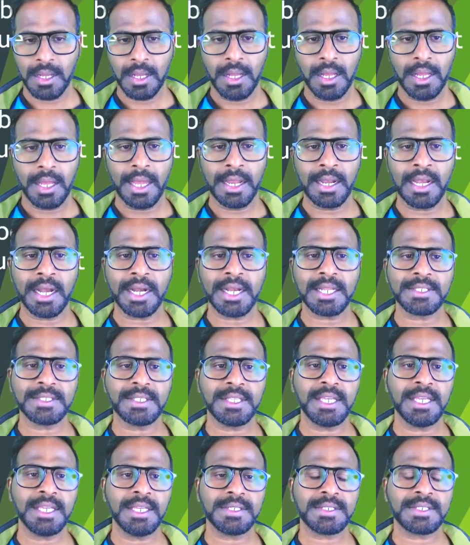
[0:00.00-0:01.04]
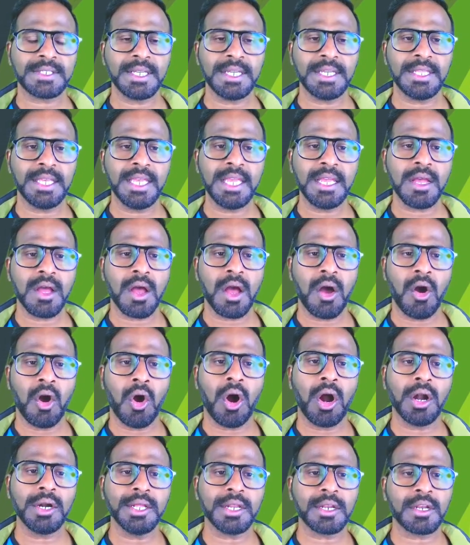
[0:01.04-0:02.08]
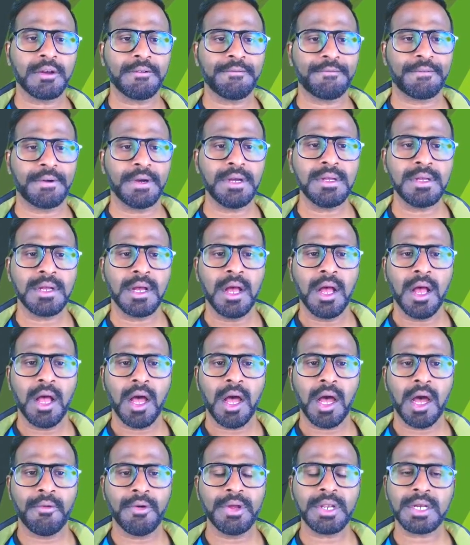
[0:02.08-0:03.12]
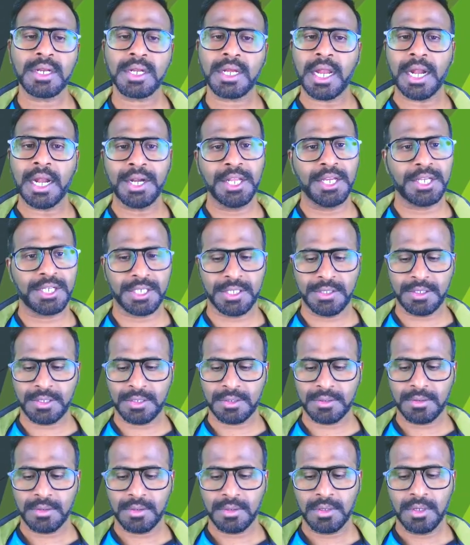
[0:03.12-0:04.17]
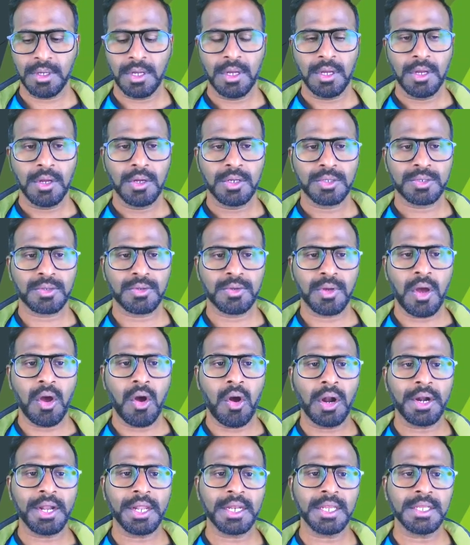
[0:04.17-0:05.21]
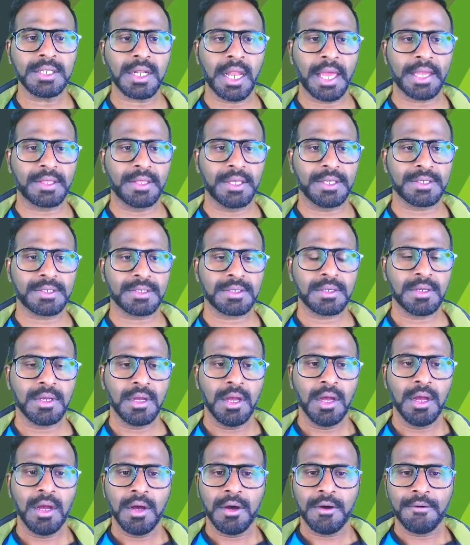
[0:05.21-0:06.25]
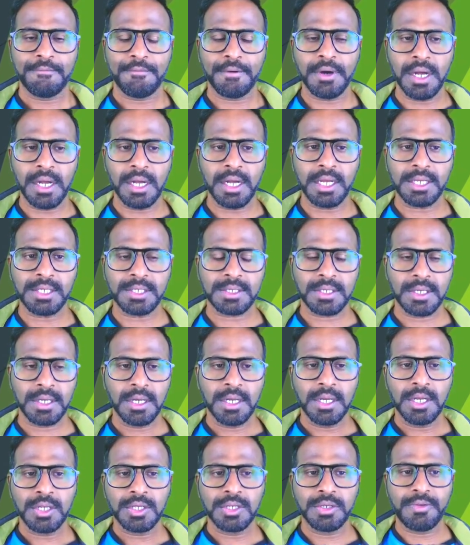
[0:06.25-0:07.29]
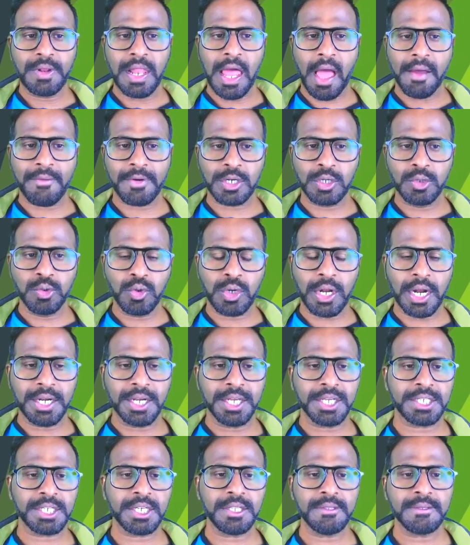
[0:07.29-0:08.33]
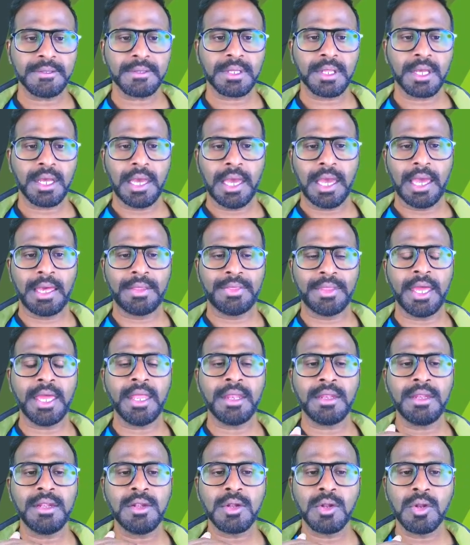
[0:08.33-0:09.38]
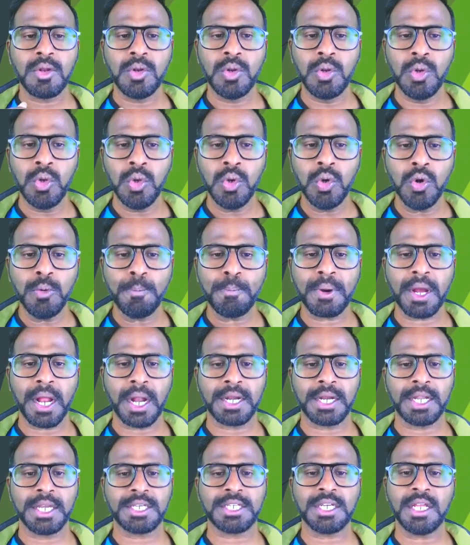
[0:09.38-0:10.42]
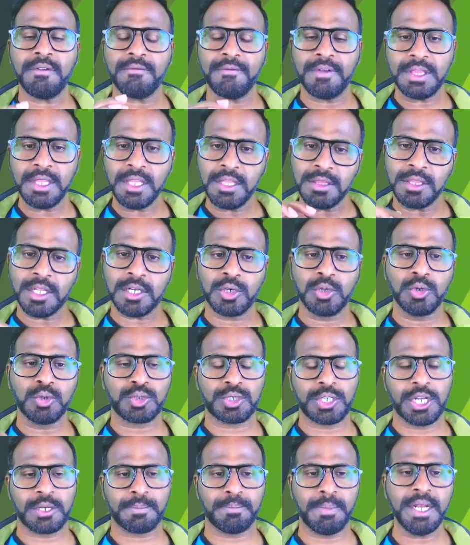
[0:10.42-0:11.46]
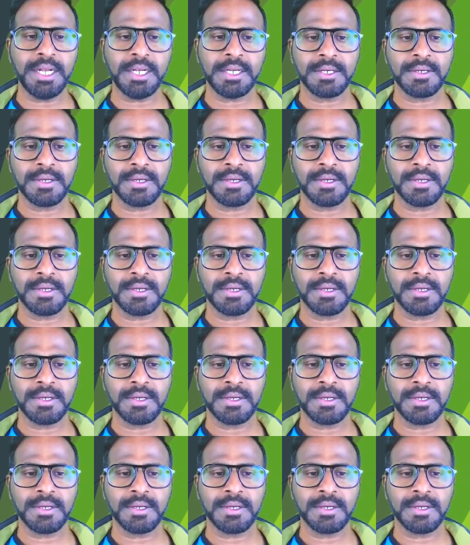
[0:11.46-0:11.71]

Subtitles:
And let us see the order of our conditions. So order is like this. First, you will have a do condition and then loop condition within the do statement,